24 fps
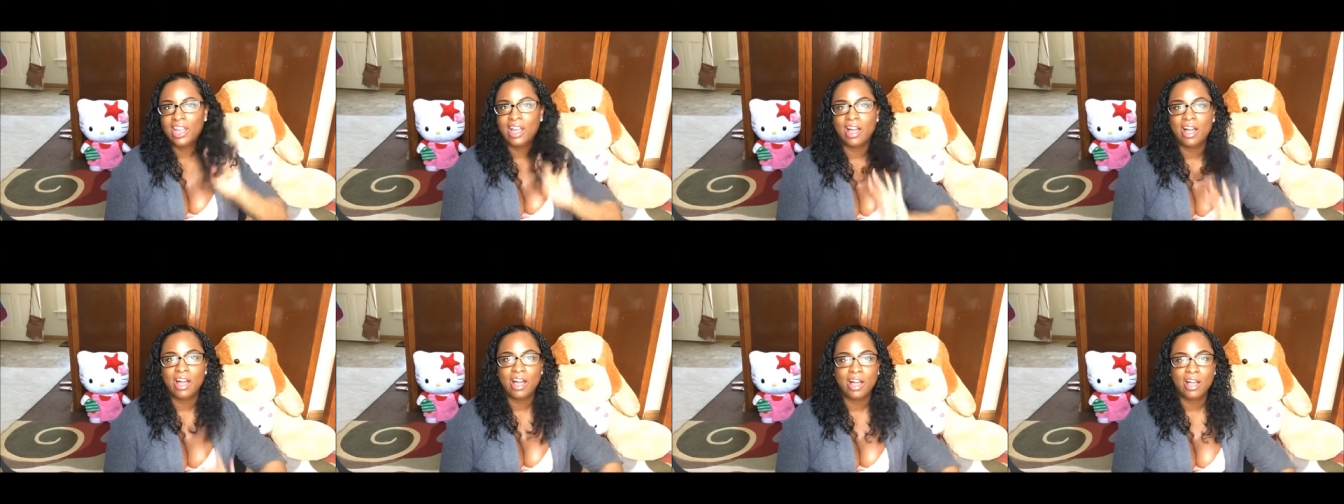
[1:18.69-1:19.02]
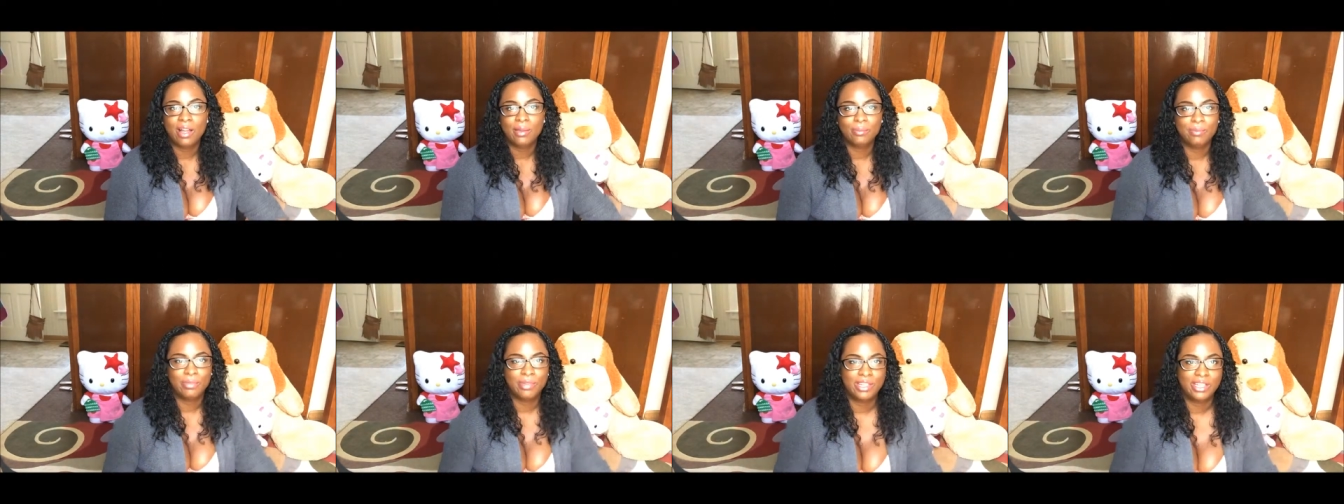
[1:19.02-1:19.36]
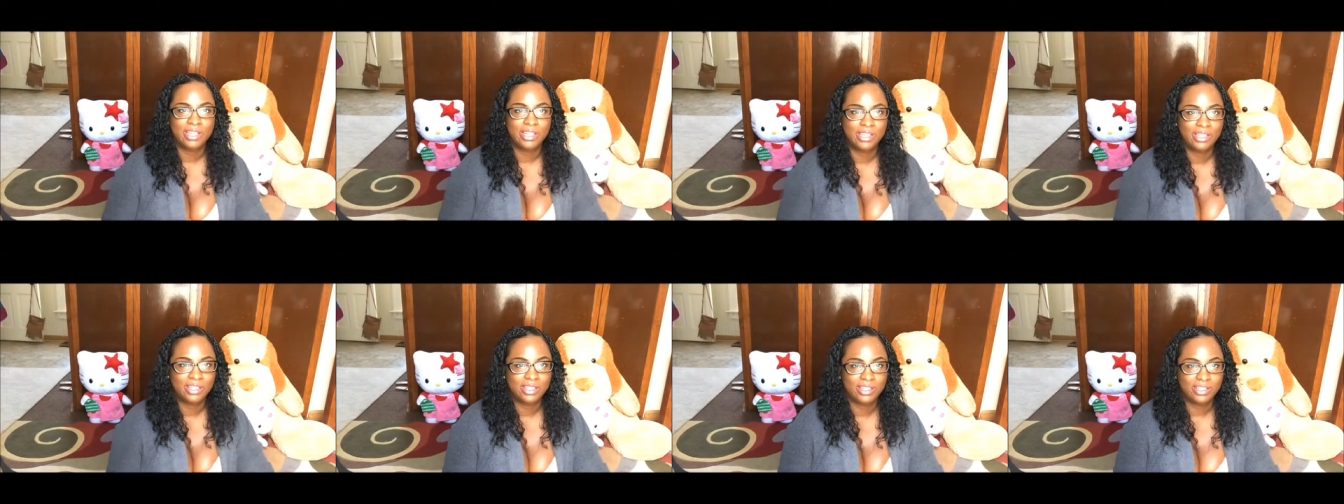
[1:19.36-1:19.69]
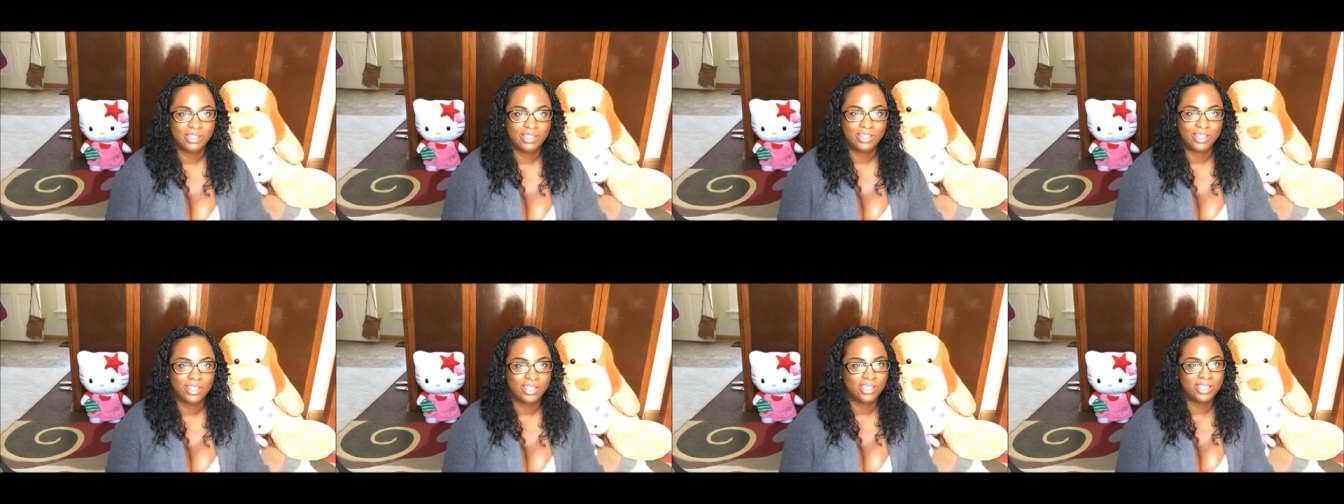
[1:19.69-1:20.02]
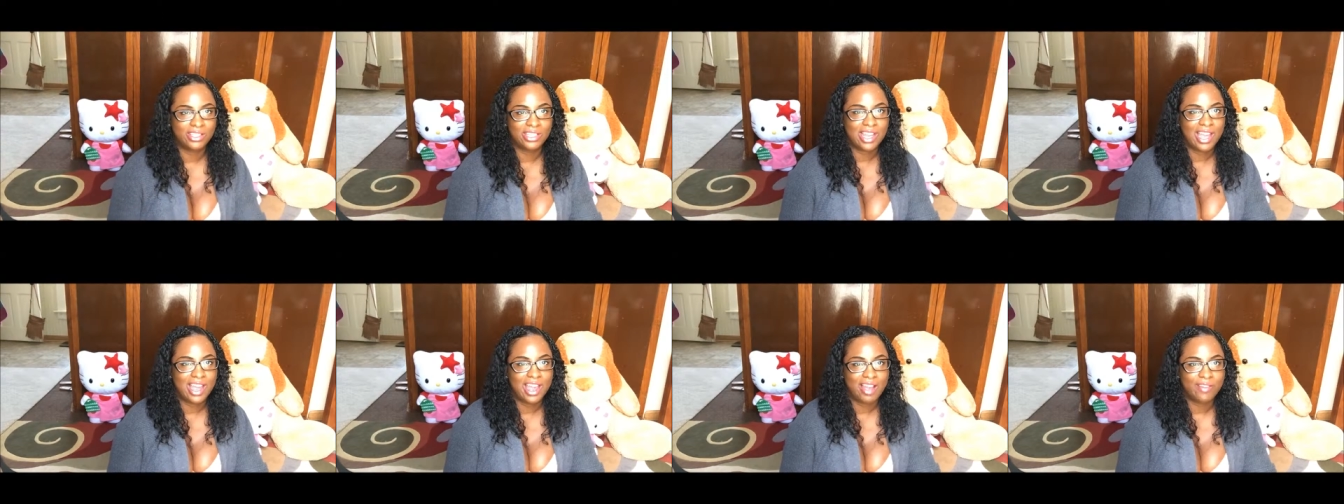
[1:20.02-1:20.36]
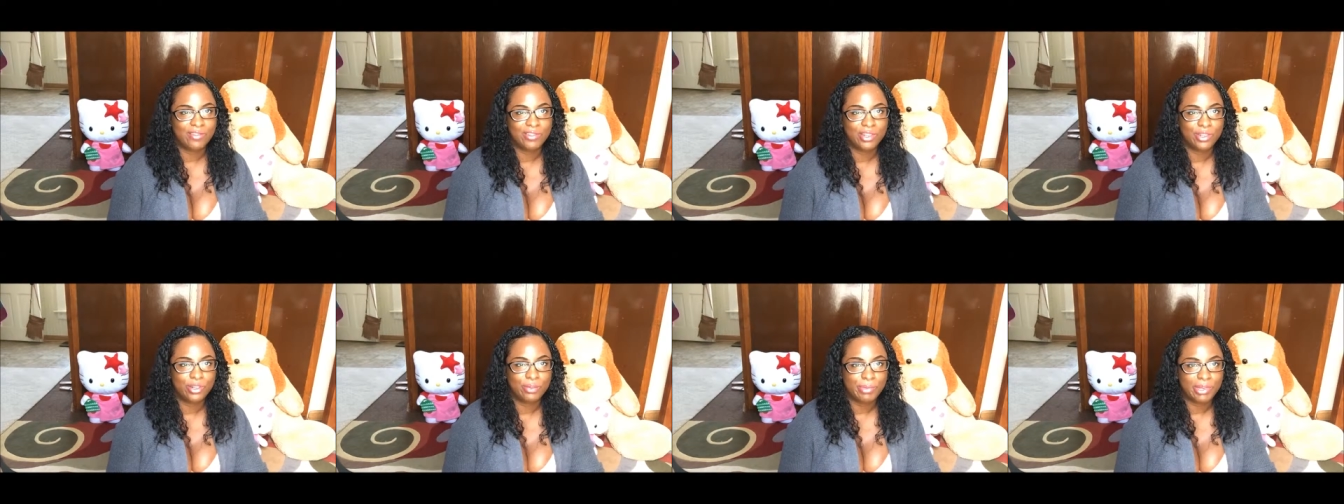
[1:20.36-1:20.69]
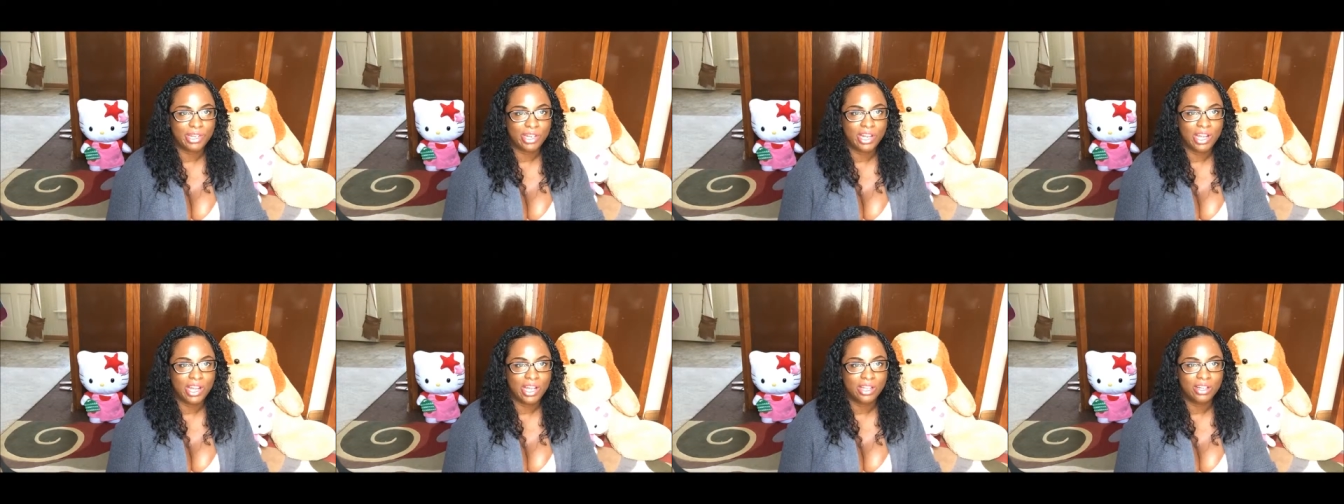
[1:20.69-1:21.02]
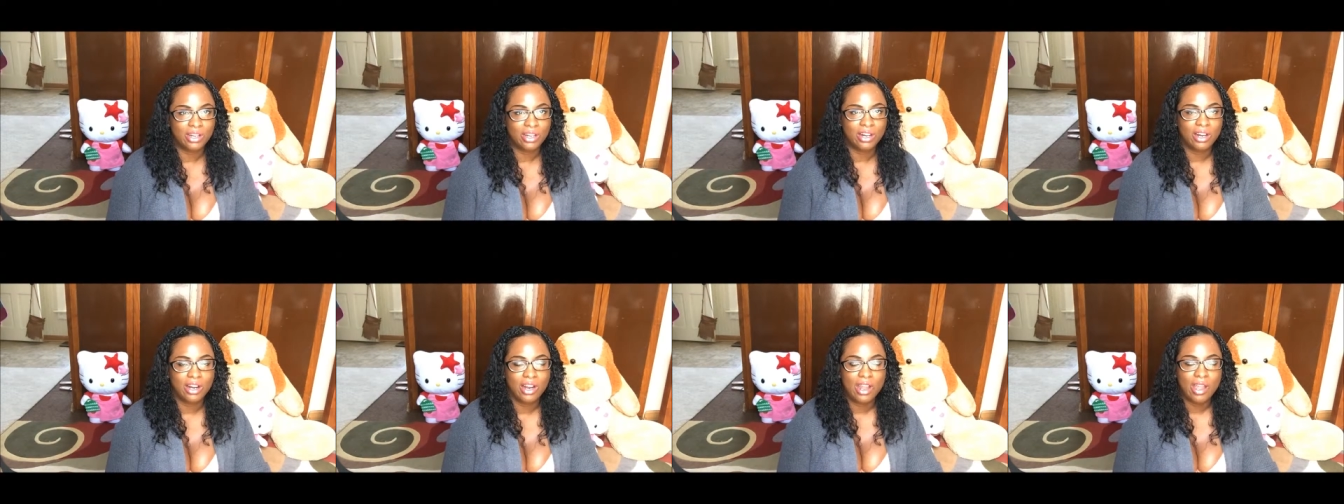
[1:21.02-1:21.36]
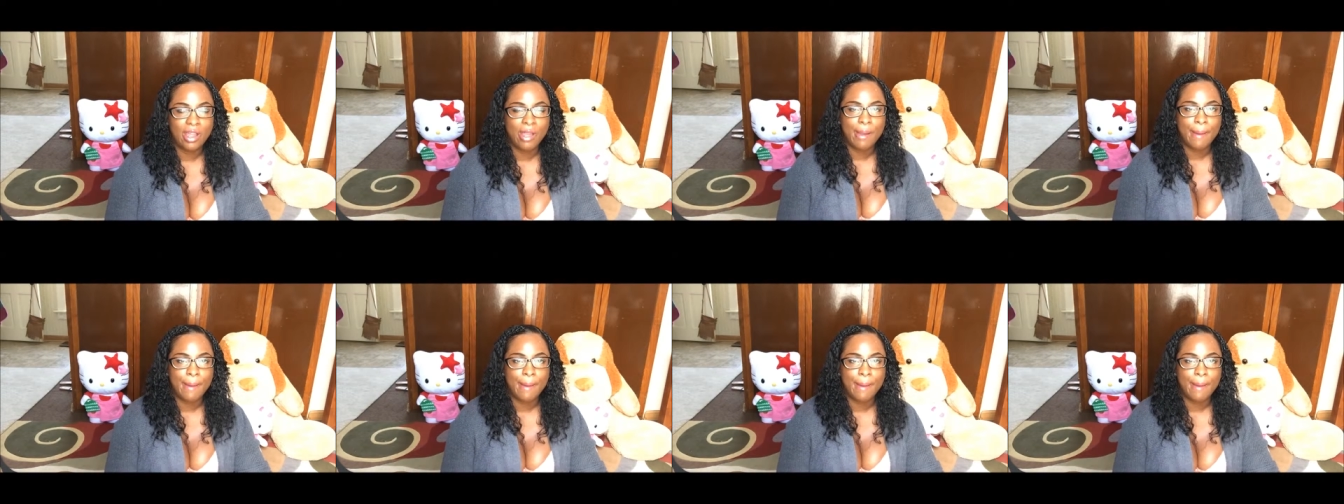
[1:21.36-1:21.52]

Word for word: um, just to have a little bit of color.